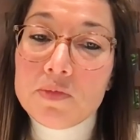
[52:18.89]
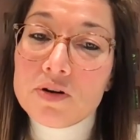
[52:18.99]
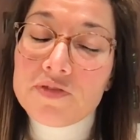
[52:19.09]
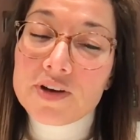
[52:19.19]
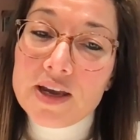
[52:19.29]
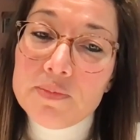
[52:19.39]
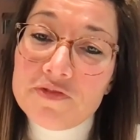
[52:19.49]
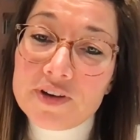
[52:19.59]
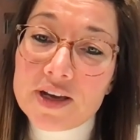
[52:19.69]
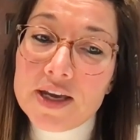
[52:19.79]
be more of a
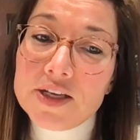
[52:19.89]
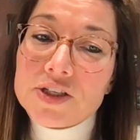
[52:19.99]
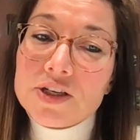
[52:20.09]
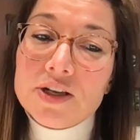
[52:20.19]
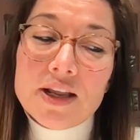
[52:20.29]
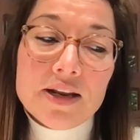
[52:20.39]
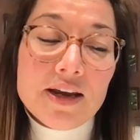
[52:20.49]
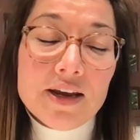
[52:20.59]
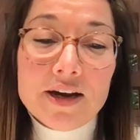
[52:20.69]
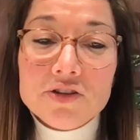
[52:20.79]
gamification, and
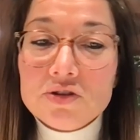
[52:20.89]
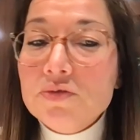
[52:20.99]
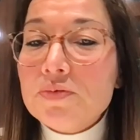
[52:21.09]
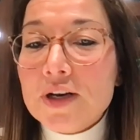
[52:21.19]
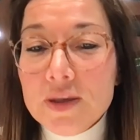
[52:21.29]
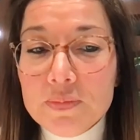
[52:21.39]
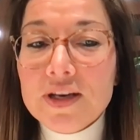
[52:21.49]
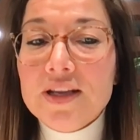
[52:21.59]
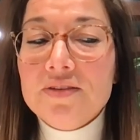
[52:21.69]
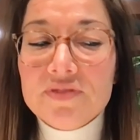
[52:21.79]
I, I do really
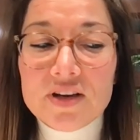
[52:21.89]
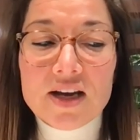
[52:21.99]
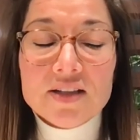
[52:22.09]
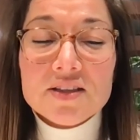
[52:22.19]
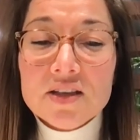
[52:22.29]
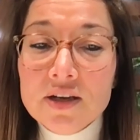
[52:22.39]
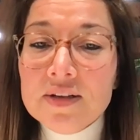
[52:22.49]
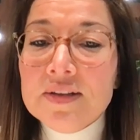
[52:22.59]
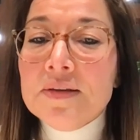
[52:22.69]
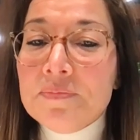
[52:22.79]
believe in that.
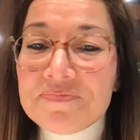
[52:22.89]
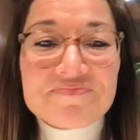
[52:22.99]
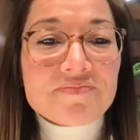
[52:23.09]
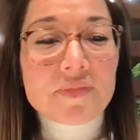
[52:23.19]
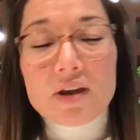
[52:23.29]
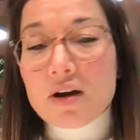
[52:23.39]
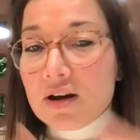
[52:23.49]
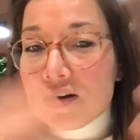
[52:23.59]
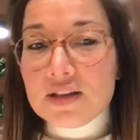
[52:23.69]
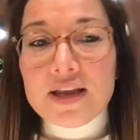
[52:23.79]

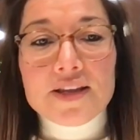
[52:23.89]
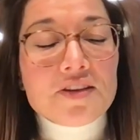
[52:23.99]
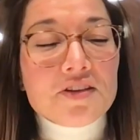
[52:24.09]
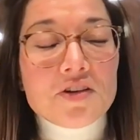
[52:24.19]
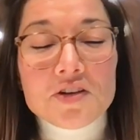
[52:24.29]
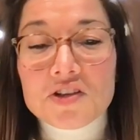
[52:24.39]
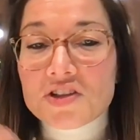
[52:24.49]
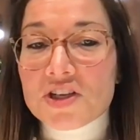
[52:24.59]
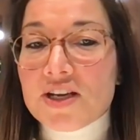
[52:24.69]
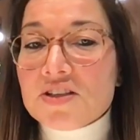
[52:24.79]
Like the, the the
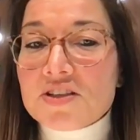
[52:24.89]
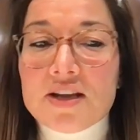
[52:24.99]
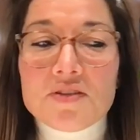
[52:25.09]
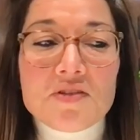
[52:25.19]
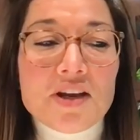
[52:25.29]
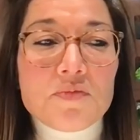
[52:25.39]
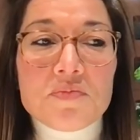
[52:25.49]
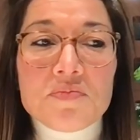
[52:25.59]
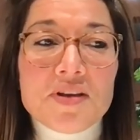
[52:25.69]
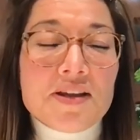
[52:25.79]
chances that that
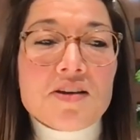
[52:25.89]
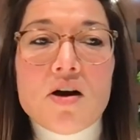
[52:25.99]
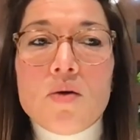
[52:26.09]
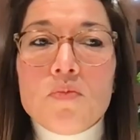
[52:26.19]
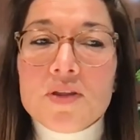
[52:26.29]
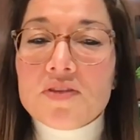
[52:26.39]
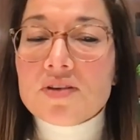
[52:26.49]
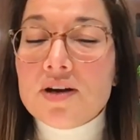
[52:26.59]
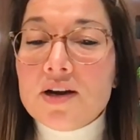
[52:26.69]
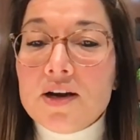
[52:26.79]
that come
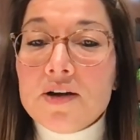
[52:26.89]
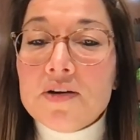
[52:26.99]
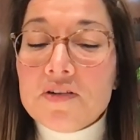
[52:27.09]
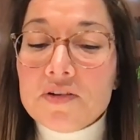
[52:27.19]
with uh,